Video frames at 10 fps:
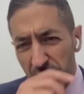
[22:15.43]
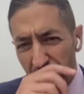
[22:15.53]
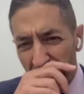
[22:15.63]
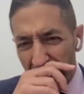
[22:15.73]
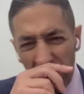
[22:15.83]
Let's
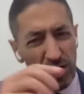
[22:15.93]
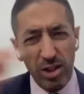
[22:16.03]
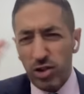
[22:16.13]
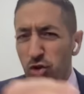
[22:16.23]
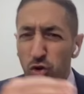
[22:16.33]
just face it, that's
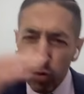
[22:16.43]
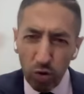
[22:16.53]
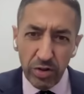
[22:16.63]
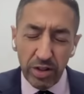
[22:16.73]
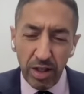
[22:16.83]
just an
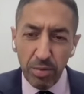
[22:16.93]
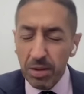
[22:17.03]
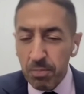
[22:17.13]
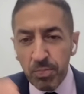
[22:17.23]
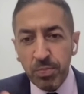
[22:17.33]
extraordinary gap,
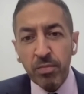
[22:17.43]
right?